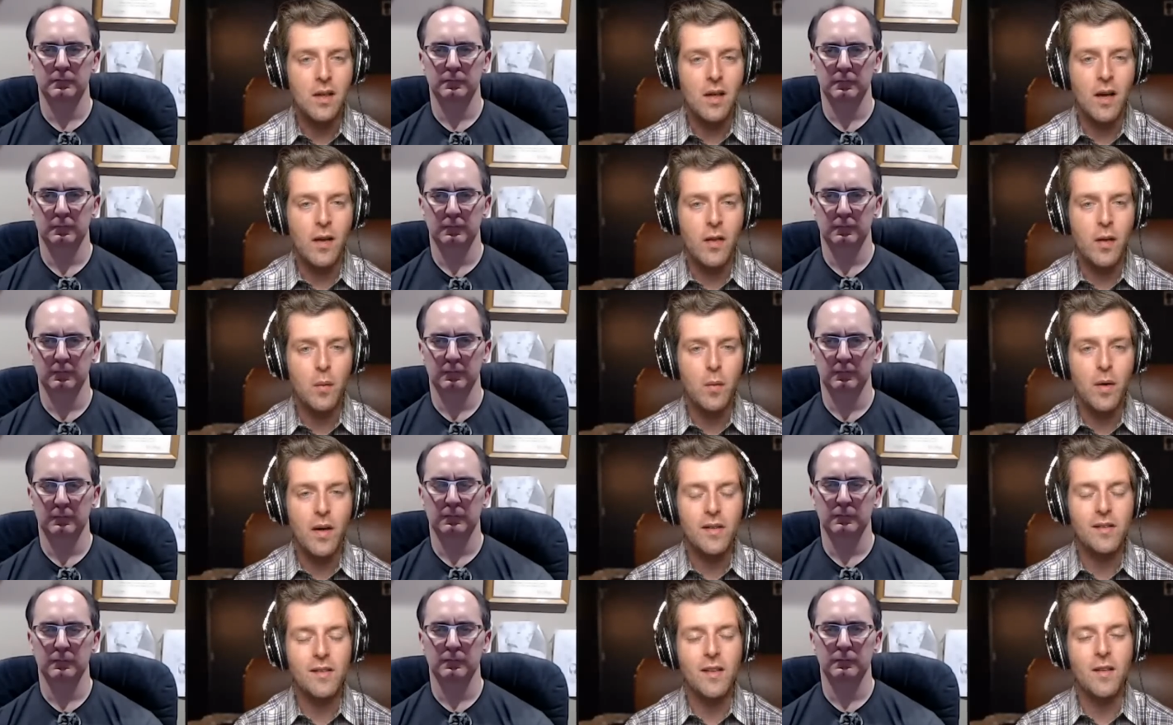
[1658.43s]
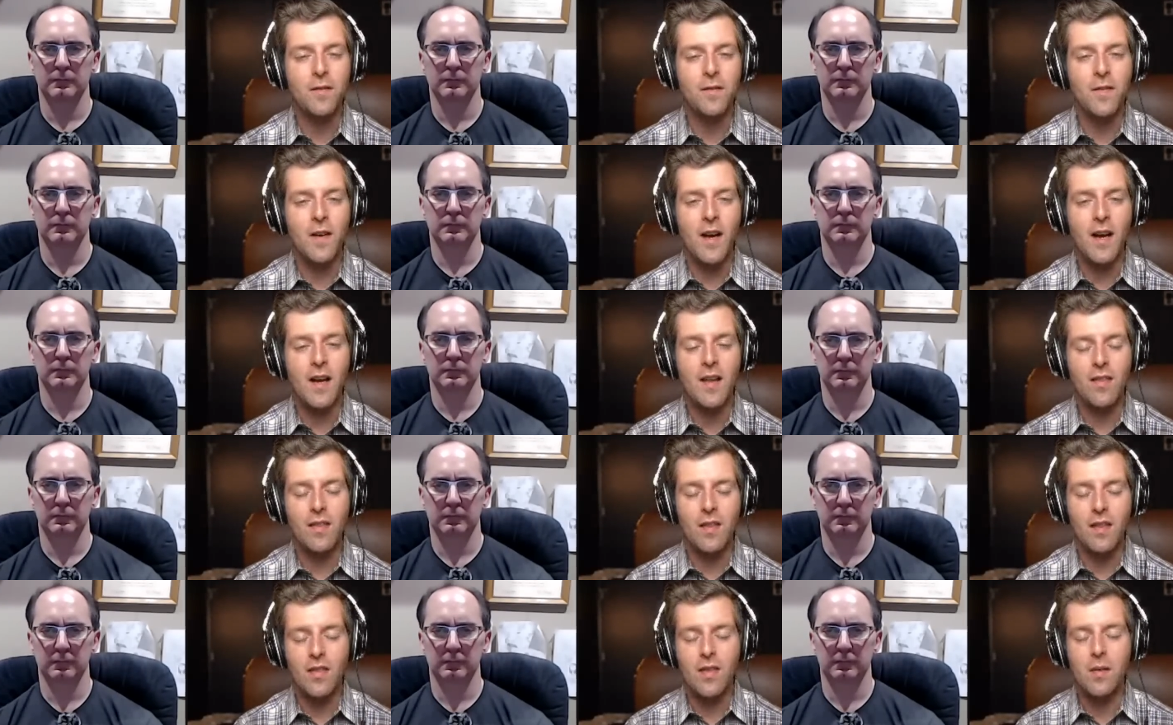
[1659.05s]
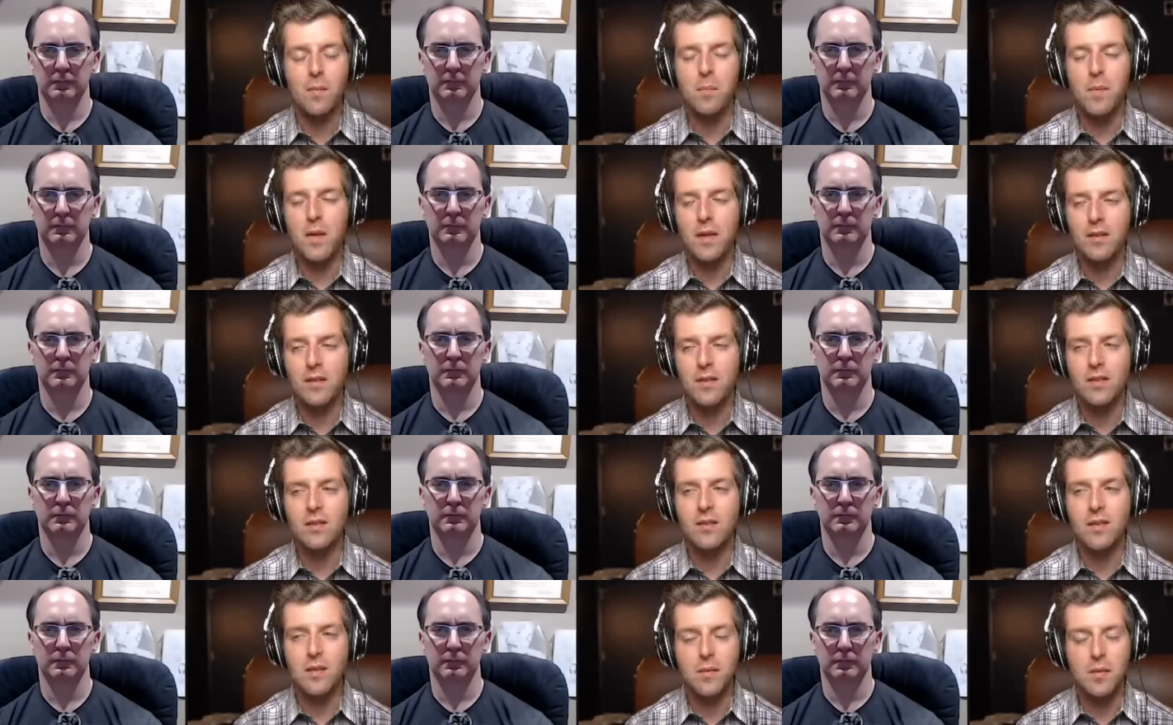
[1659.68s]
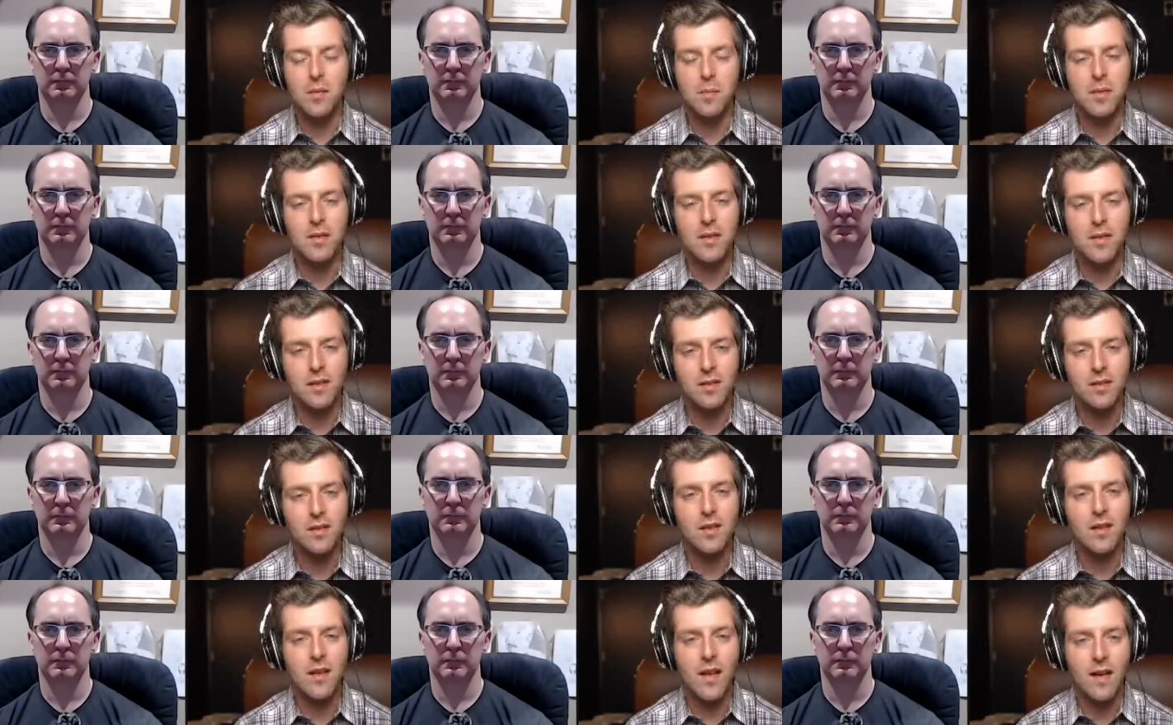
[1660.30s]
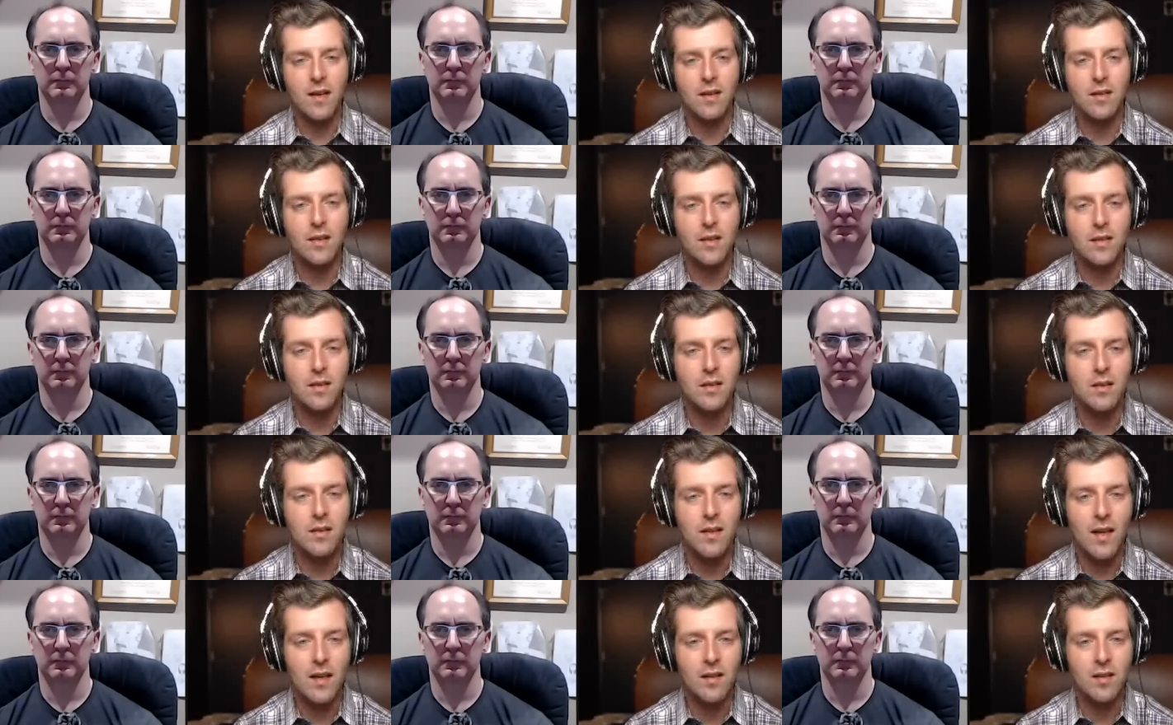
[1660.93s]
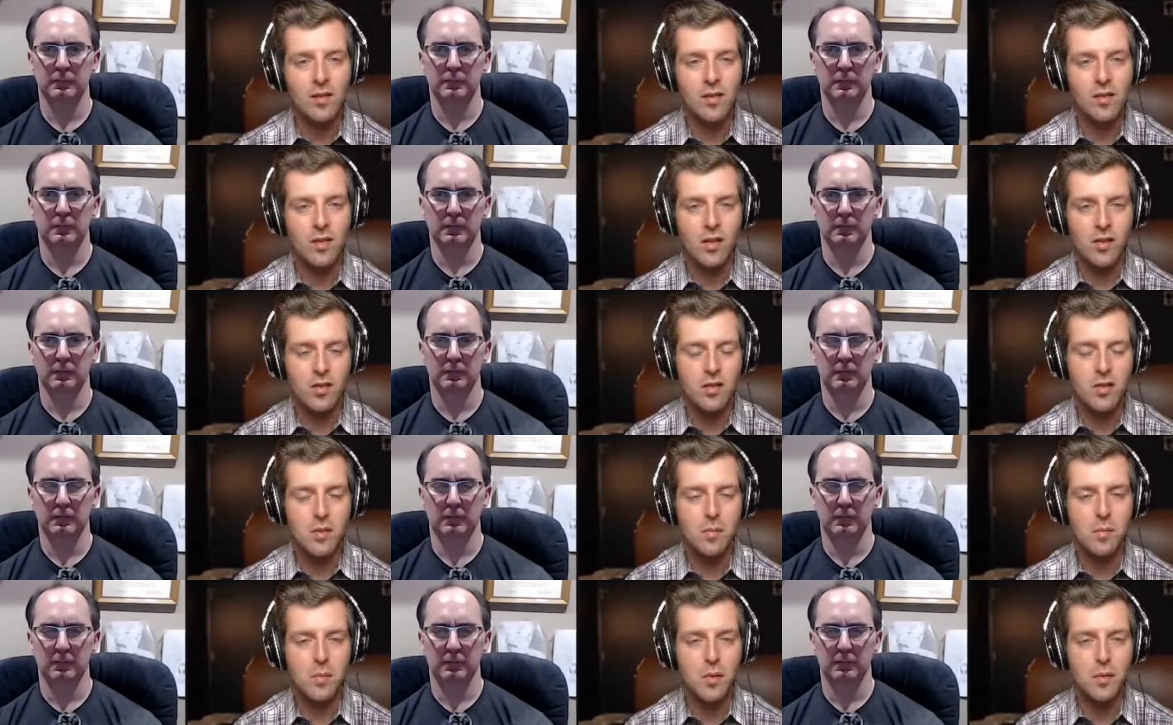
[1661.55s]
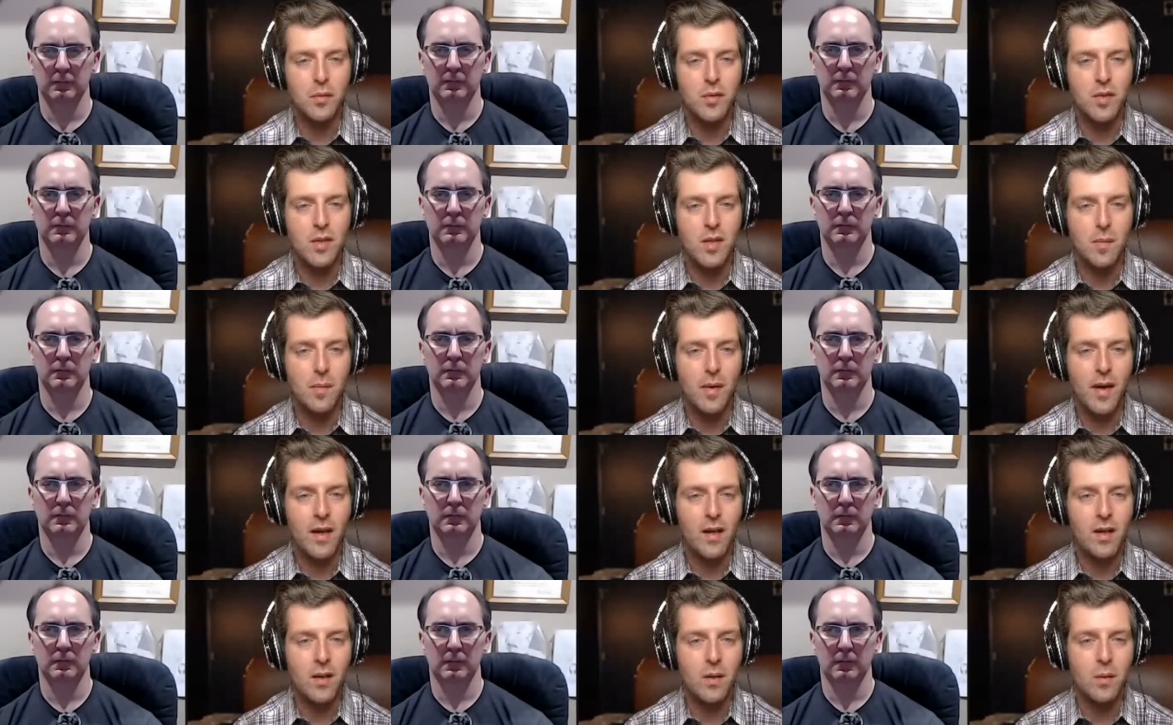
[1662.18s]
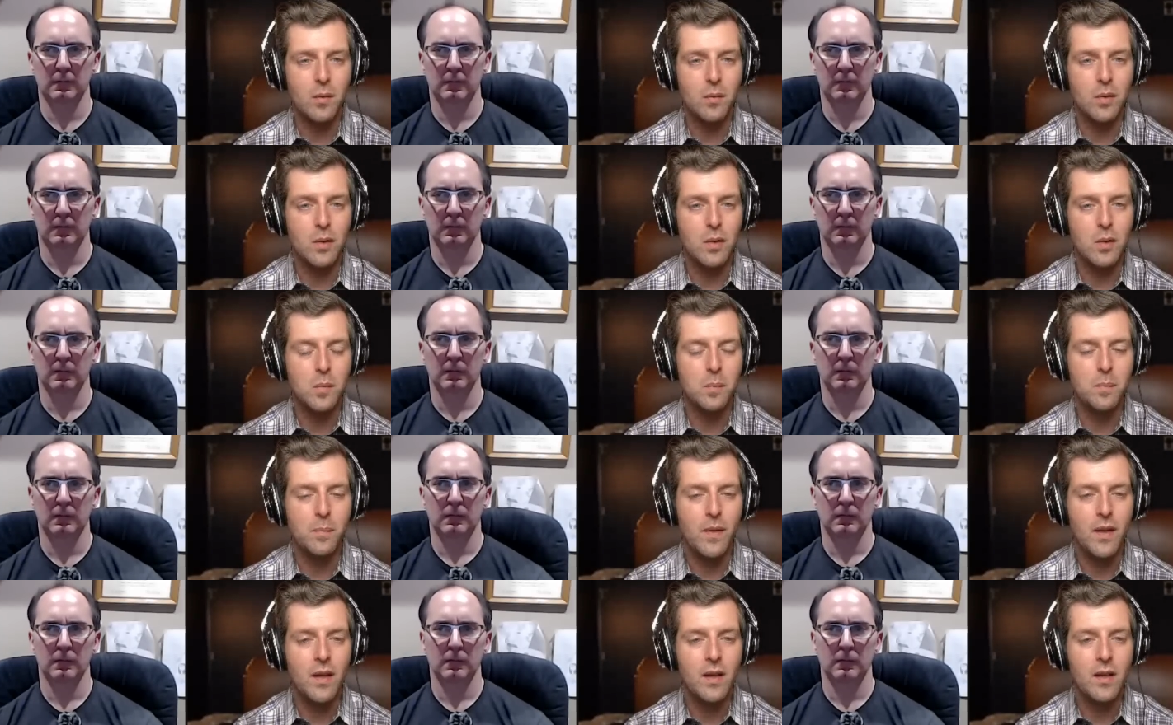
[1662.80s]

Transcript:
Speaker 1: Otherwise, I find that the mixes seem to be disconnected as it starts to move to the back of the room.